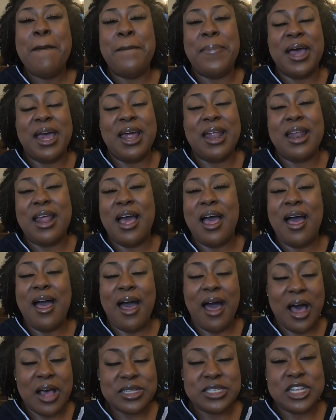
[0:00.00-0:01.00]
but
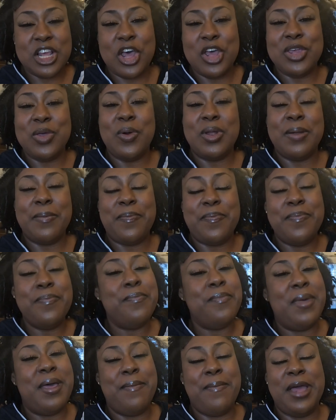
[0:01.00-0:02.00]
also you want to
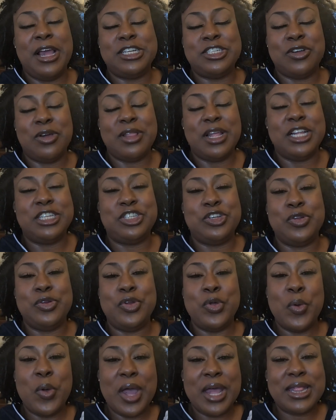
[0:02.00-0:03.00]
make sure that you're
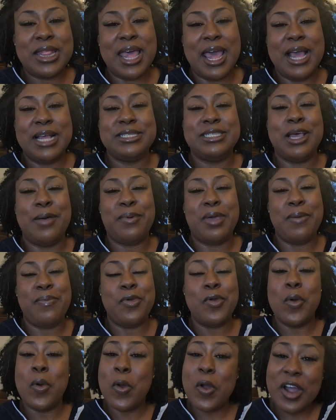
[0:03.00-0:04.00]
doing things to help
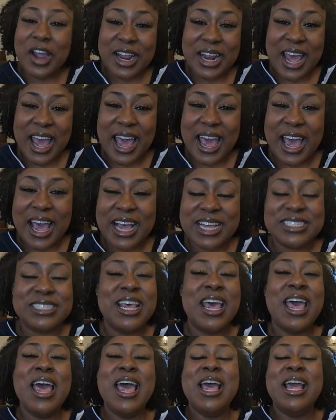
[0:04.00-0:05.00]
keep you organized,
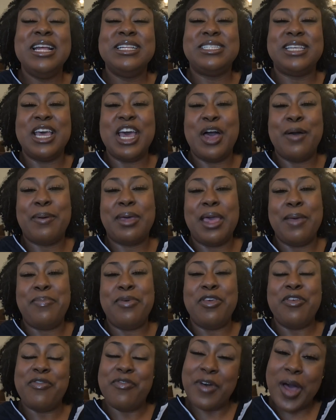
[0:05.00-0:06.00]
to help keep
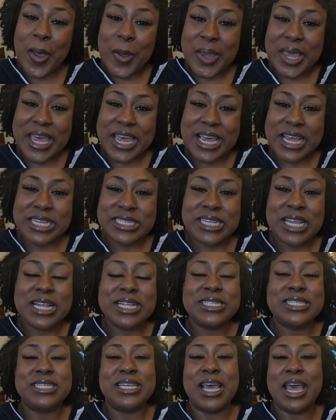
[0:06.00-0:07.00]
you focused,
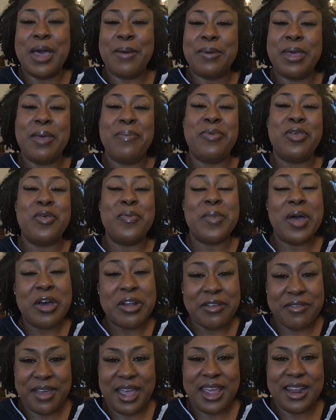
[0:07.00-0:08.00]
to help keep you
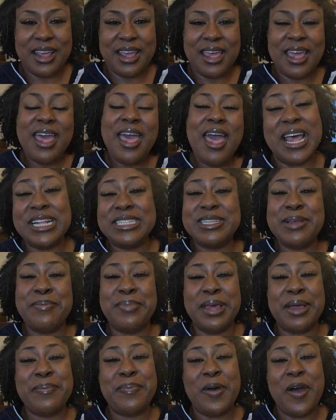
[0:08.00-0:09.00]
motivated. That's a
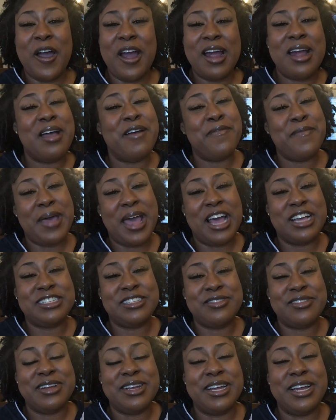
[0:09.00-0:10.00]
big part of
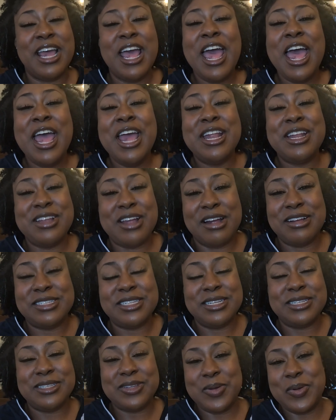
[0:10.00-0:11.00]
mastering
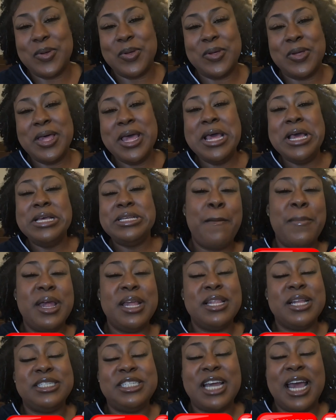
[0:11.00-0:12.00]
nursing school.
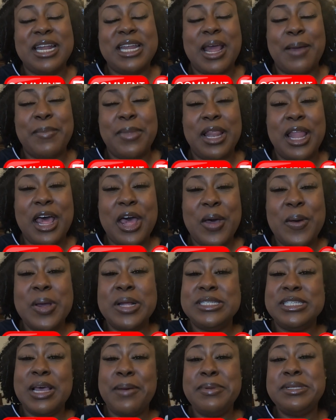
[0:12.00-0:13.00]
Comment in the chat down below
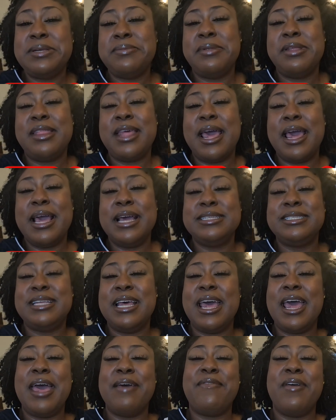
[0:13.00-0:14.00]
and tell me some of the things
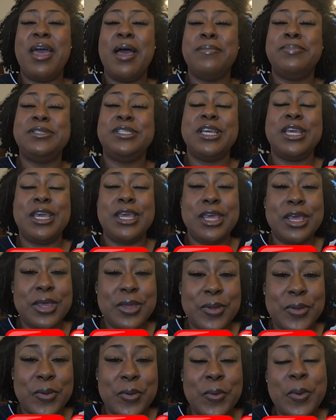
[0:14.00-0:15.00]
that have helped
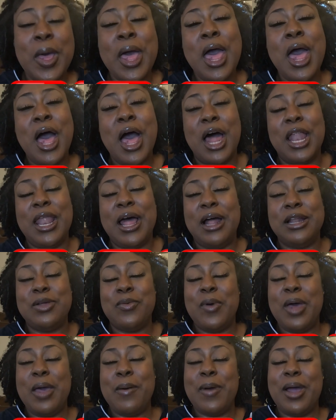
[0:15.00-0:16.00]
you along
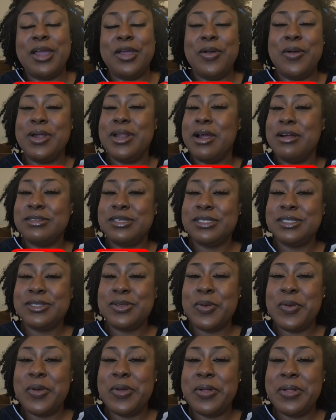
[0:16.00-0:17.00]
the way while you're in nursing
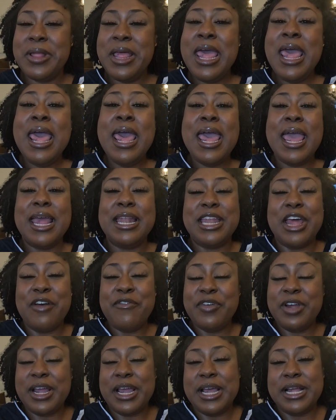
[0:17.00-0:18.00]
school. And
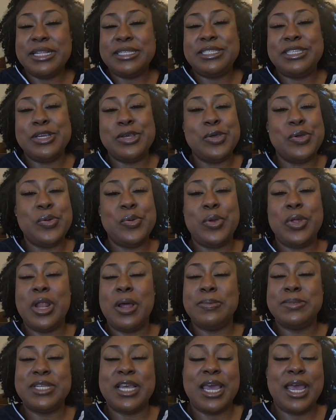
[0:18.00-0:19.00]
don't forget to,
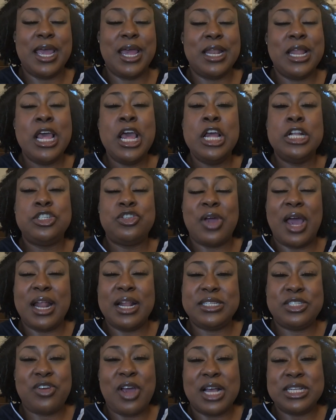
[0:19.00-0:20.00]

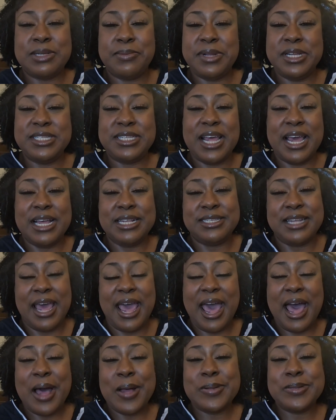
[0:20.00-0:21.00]
try some of these things
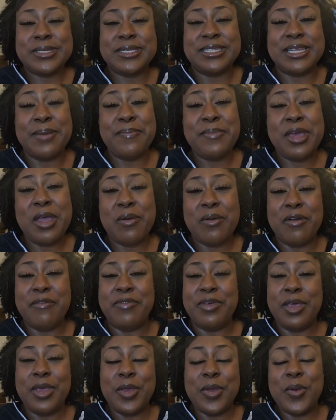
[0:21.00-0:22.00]
out. Send me a
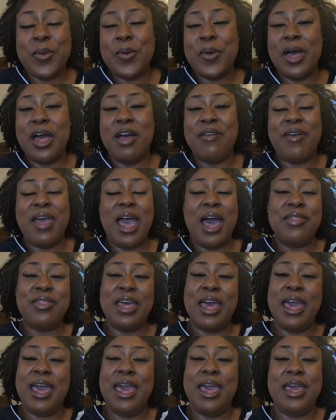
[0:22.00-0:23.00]
review of how
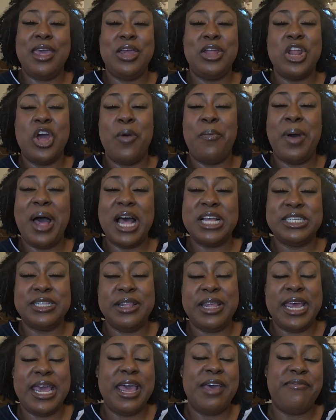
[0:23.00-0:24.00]
they,
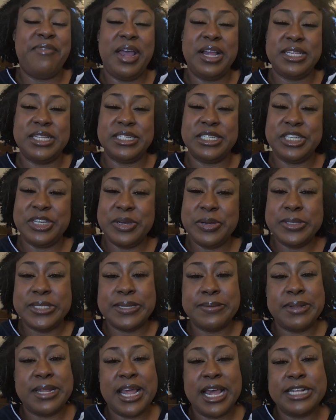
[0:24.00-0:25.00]
positively affected you.
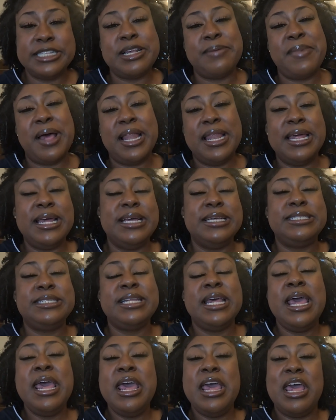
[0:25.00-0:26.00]
Some of the things on my list,
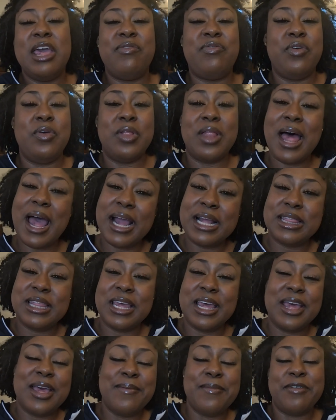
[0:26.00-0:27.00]
if you like
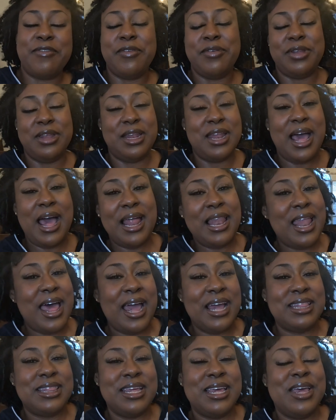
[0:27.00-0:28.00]
them, if you did not
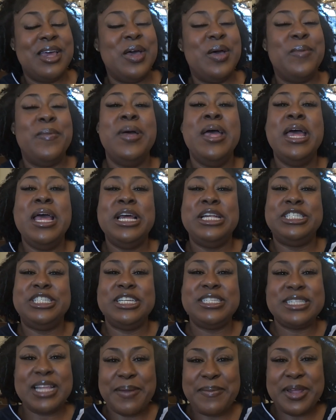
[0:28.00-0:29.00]
like them,
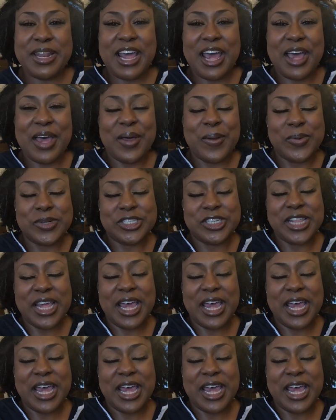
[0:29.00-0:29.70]
just let me know what you